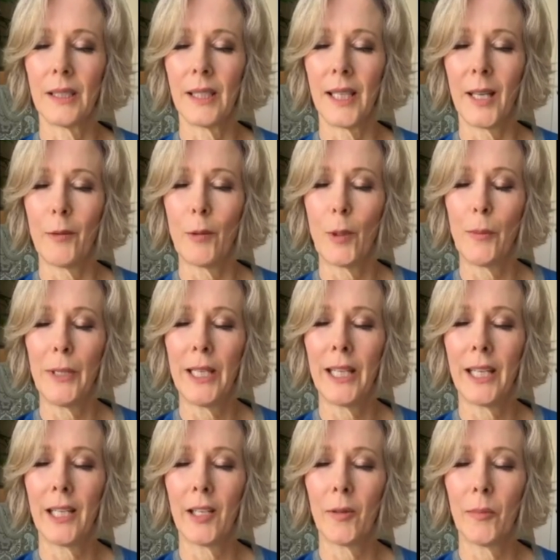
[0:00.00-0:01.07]
And we'll
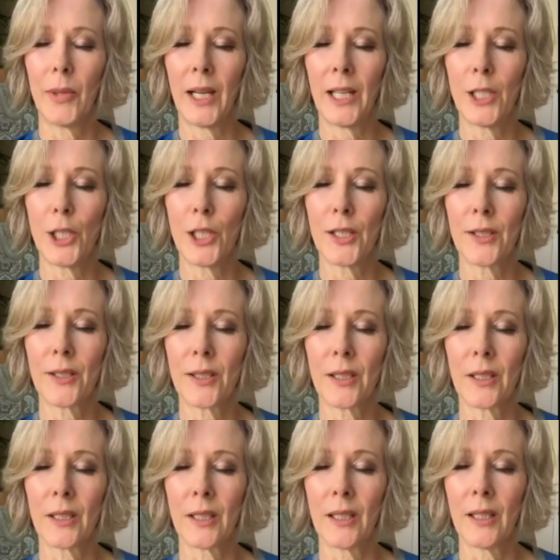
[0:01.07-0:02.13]
begin by just
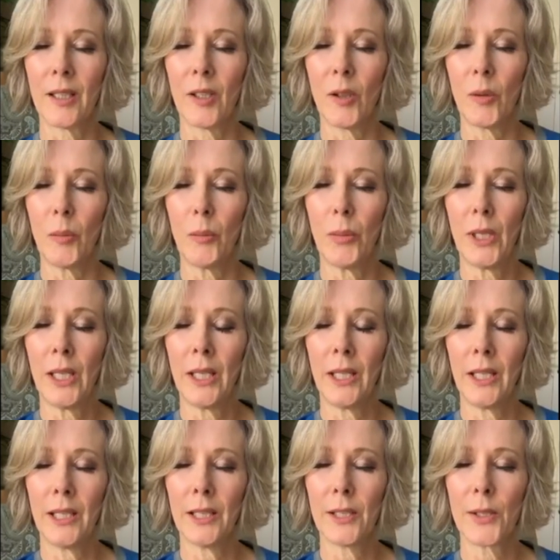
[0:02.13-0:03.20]
being
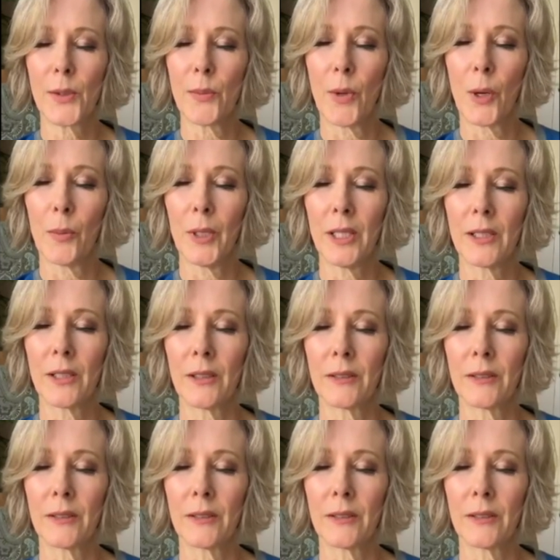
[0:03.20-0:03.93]
in this moment.